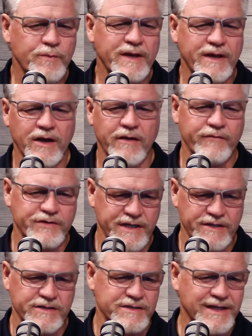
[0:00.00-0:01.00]
many
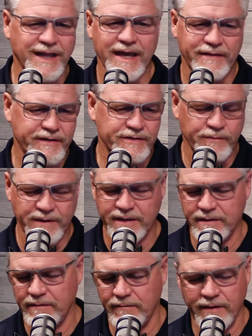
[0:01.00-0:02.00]
conversations like this. We
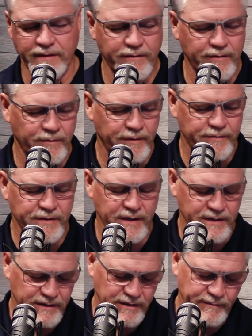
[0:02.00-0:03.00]
were
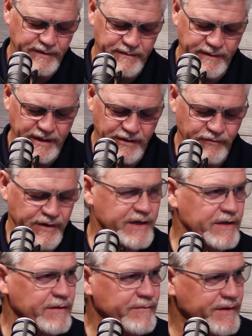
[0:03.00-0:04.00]
talking a little bit about
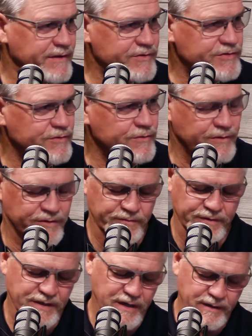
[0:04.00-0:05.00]
curriculum in their schools.
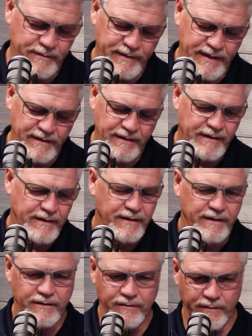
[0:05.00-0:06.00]
We're talking about,
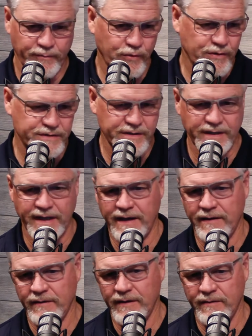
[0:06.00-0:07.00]
you know, abortion
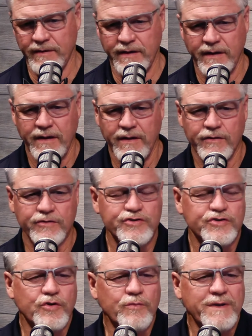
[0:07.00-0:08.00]
now. And there's
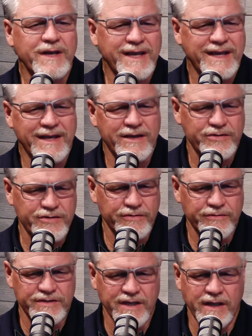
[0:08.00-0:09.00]
so many
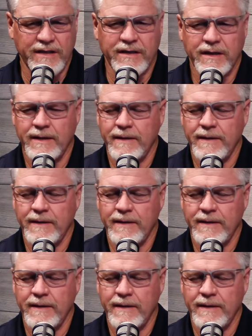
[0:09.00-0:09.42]
issues, and